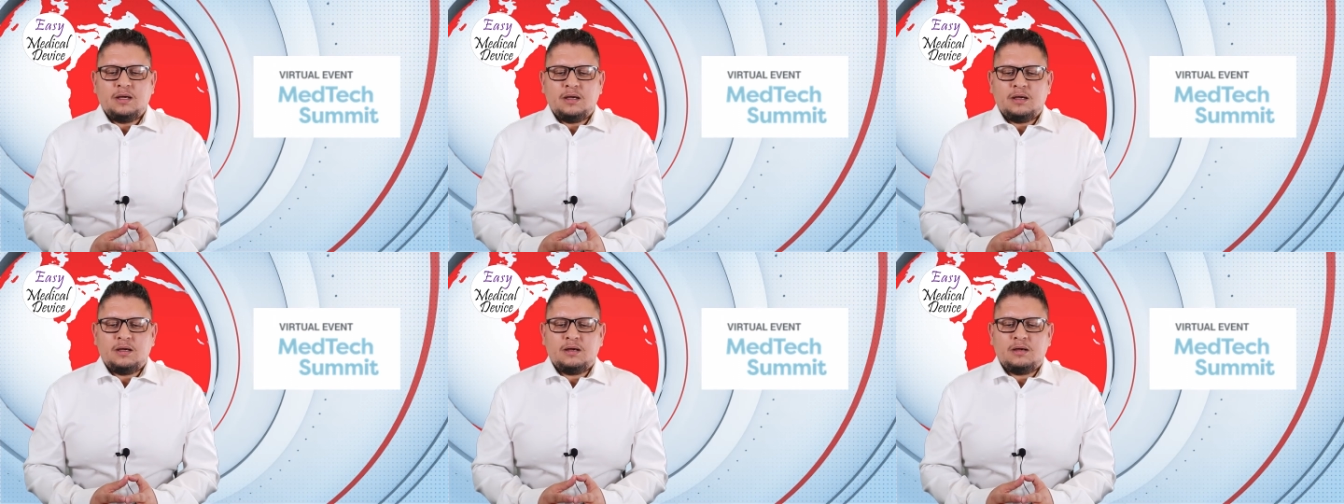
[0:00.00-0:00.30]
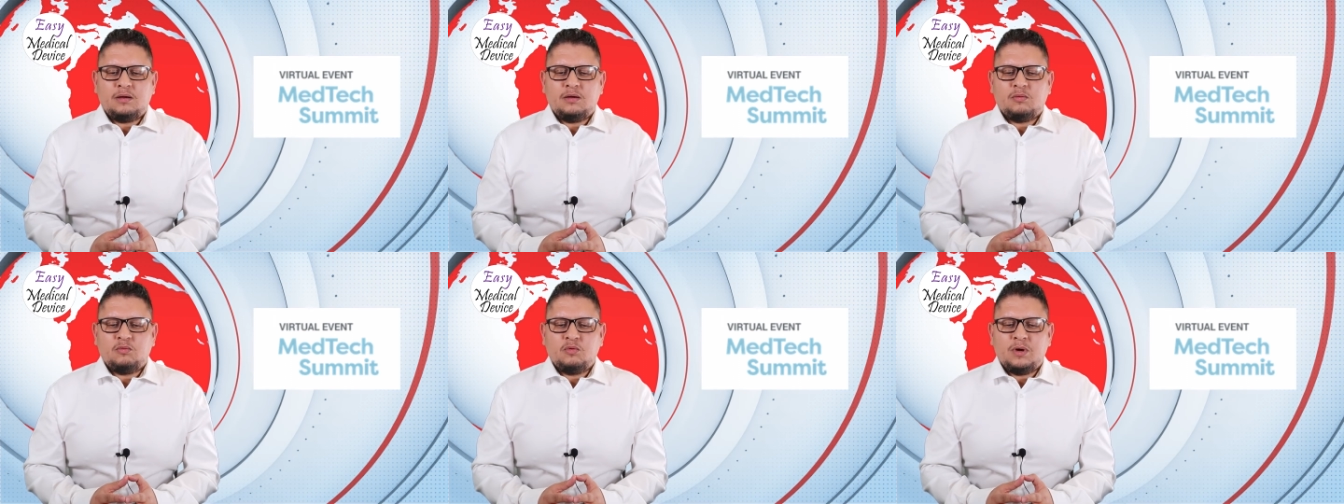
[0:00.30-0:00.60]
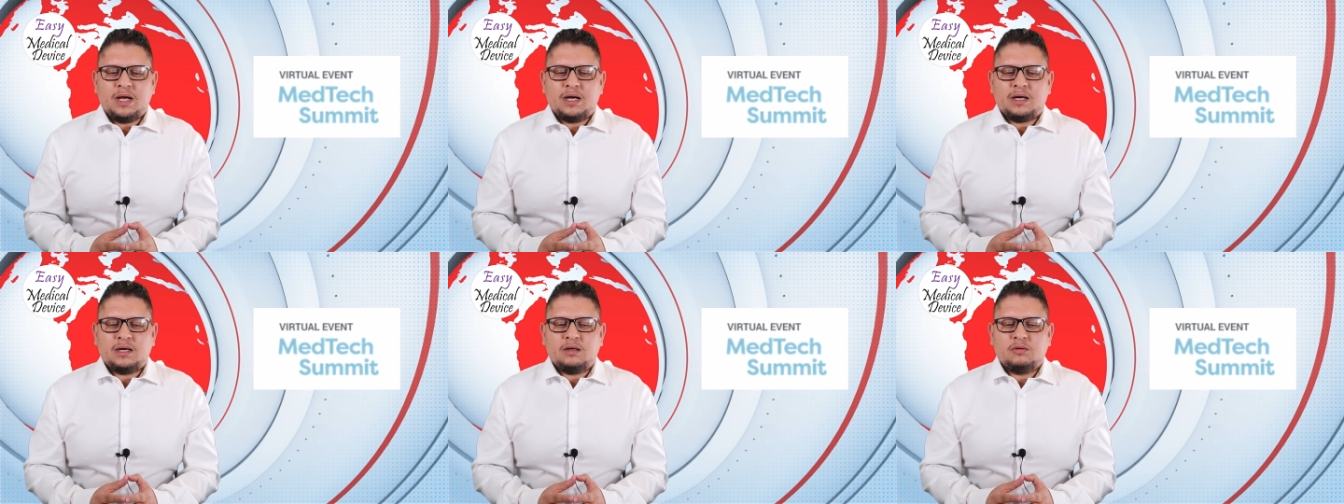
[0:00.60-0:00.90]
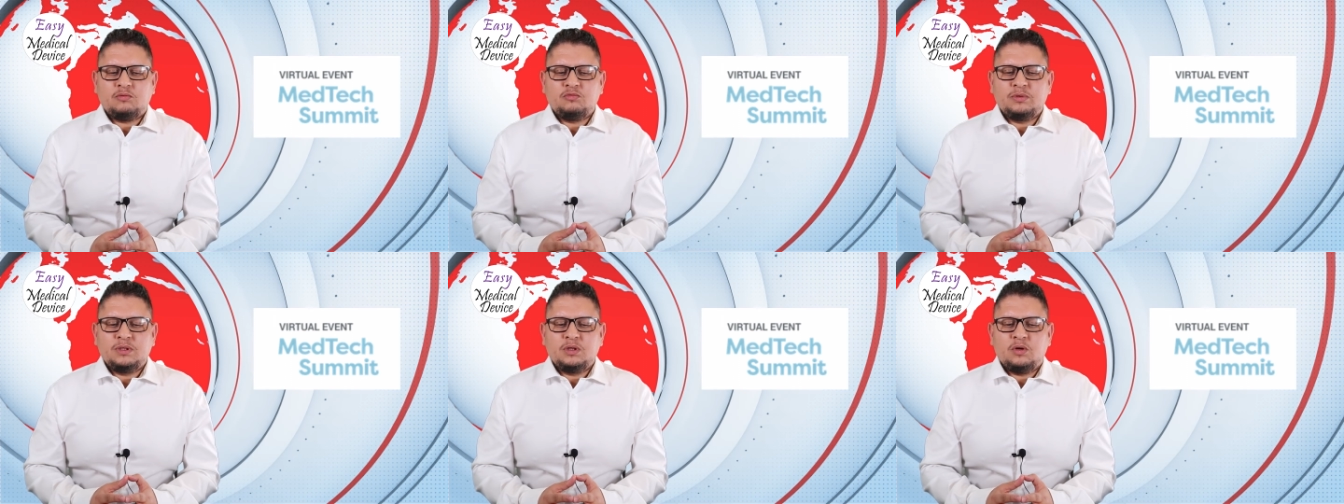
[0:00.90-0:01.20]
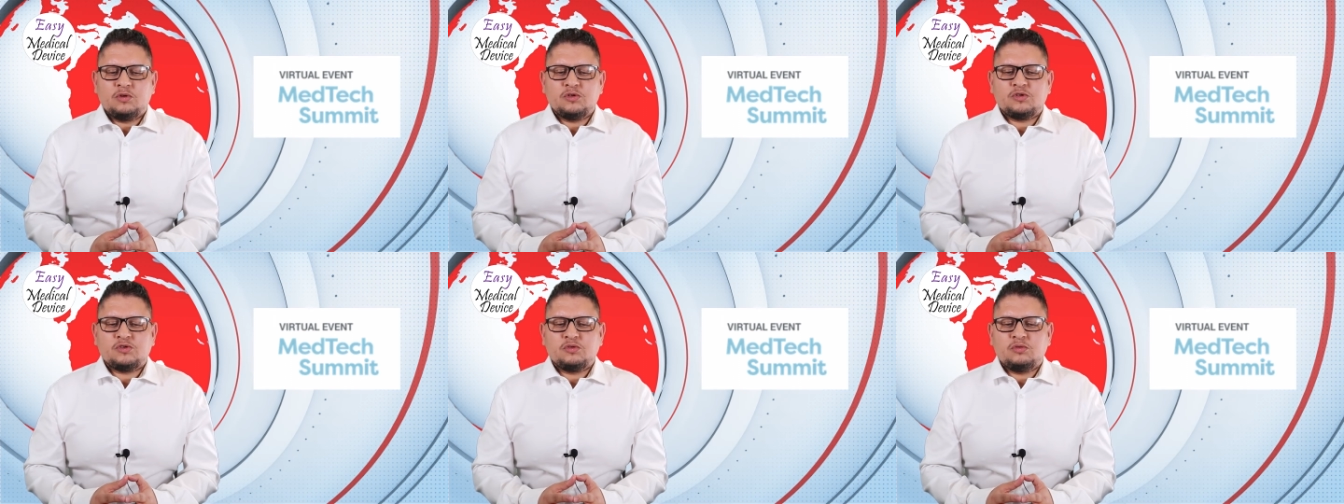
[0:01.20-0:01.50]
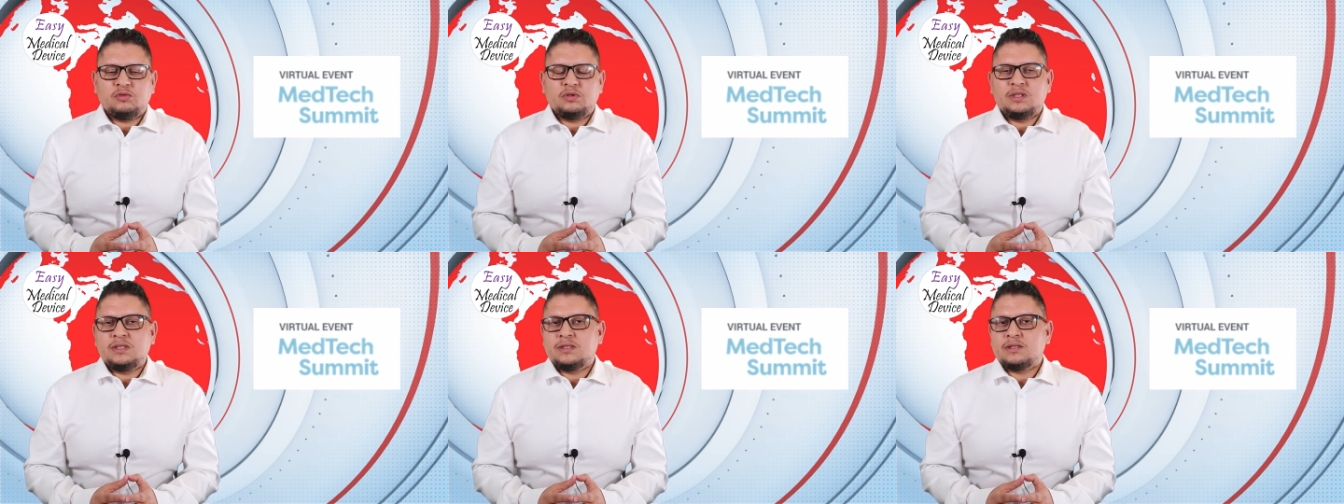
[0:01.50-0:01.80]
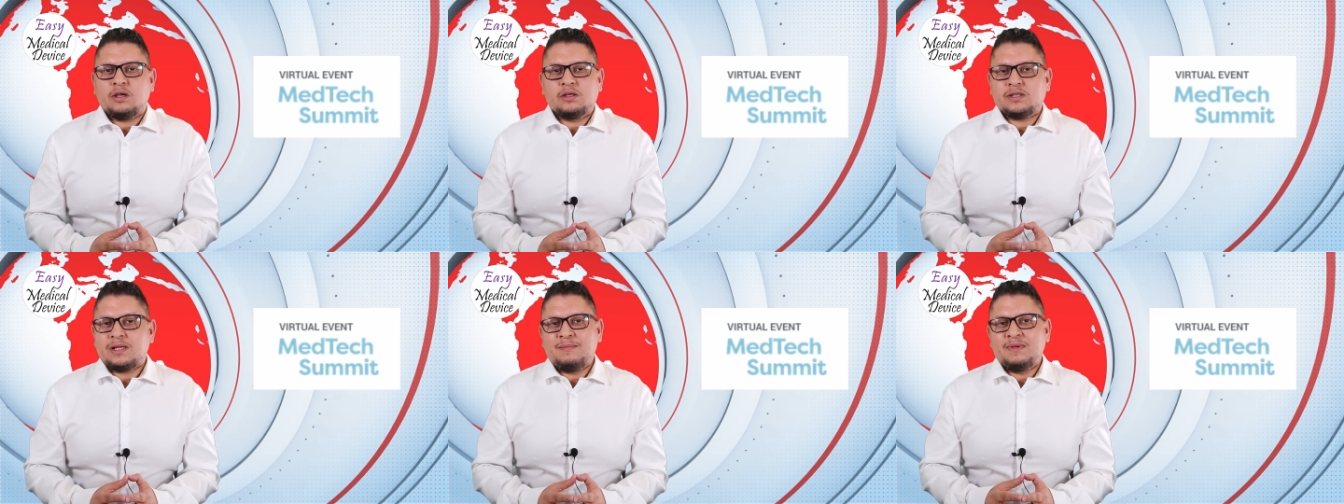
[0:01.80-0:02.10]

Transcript: uh, where we'll also discuss.